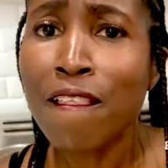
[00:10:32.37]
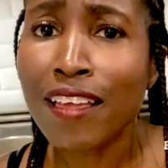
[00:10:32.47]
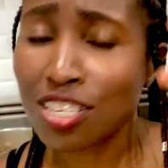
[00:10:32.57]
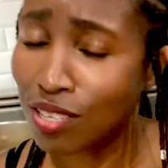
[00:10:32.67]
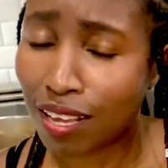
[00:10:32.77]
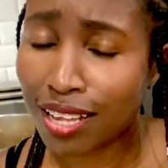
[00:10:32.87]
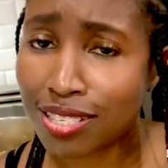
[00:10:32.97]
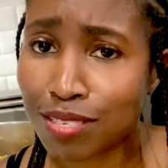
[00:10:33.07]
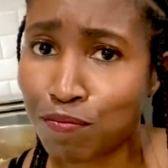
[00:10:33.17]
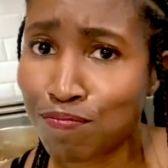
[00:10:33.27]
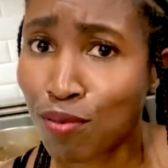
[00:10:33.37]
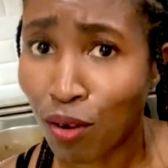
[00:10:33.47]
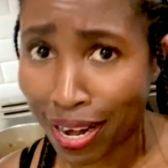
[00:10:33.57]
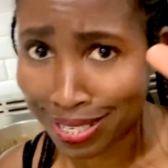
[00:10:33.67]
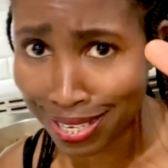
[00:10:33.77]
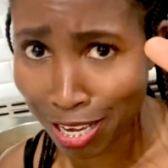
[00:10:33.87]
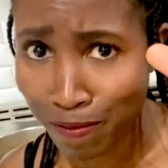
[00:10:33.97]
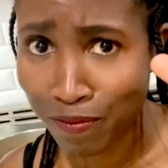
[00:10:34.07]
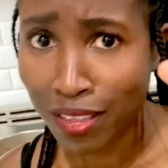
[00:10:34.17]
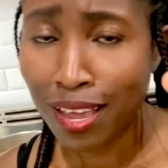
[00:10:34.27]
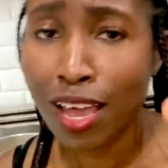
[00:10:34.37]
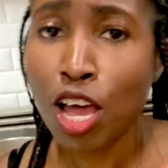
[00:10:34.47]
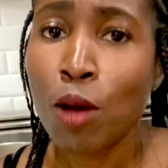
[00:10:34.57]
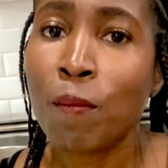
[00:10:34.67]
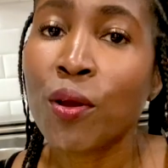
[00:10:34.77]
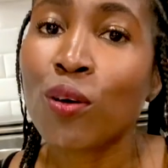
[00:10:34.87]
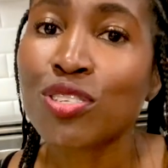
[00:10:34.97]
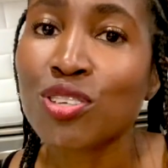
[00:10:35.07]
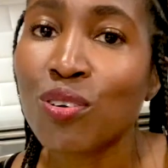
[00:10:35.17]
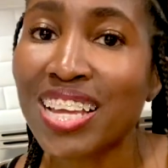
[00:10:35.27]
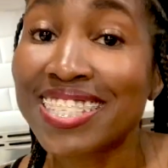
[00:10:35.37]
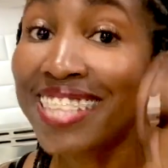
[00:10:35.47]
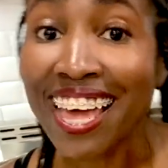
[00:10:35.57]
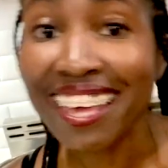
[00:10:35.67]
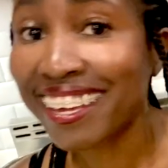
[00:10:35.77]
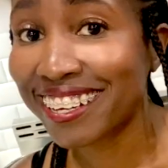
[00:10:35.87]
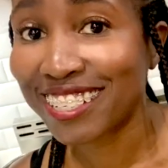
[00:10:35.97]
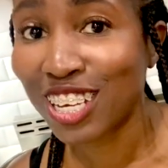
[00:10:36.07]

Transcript: it's pricey, but also it's delicate.